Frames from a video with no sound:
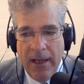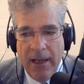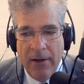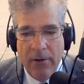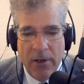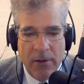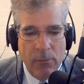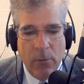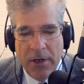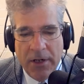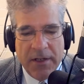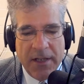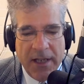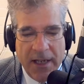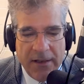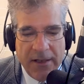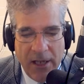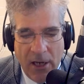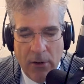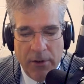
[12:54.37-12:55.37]
And where did
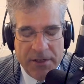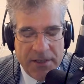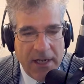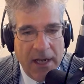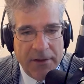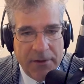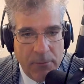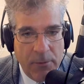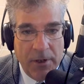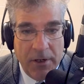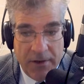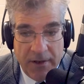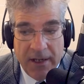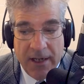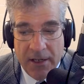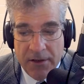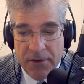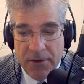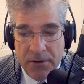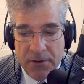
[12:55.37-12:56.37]
where did they
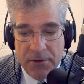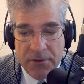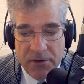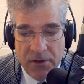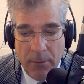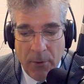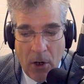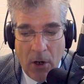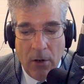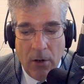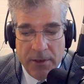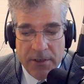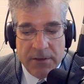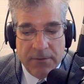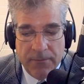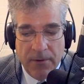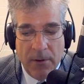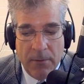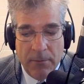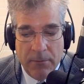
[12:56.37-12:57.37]
get their news from? Always
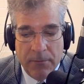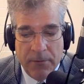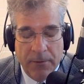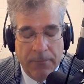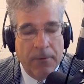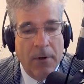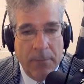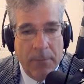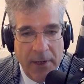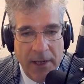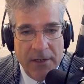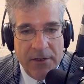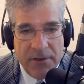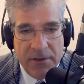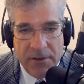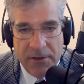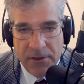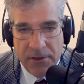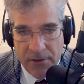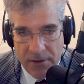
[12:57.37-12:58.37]
from the front page of
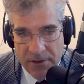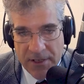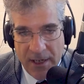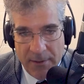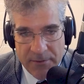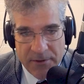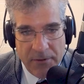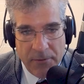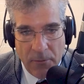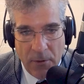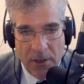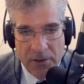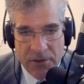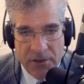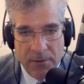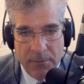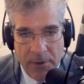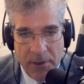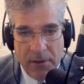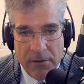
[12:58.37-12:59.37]
the New York Times and the
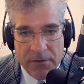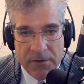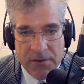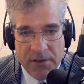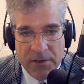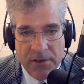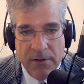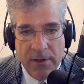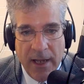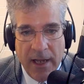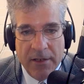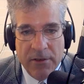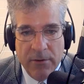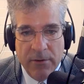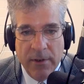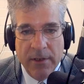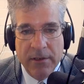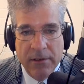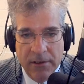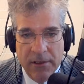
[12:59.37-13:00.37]
Washington Post. So you
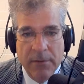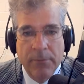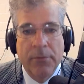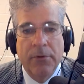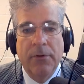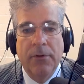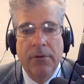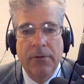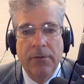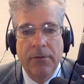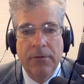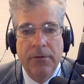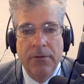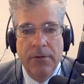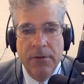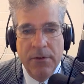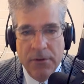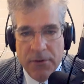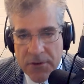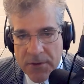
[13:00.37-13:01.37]
had liberal
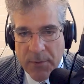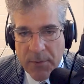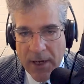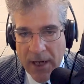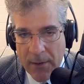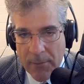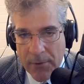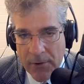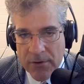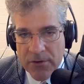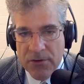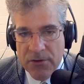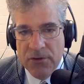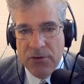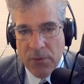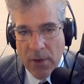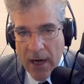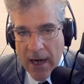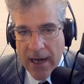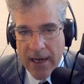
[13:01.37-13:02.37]
newspapers
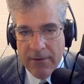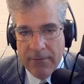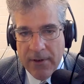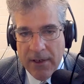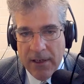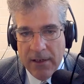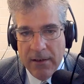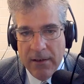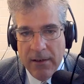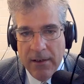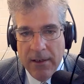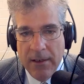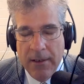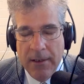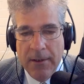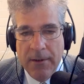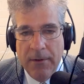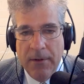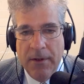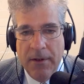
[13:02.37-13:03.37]
driving
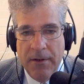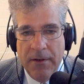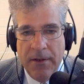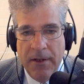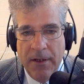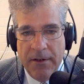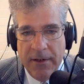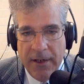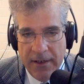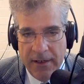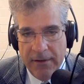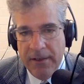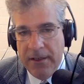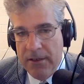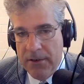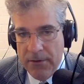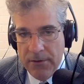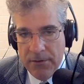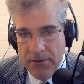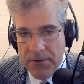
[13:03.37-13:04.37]
the nightly
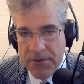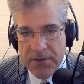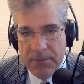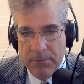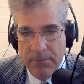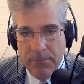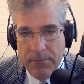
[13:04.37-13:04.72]
news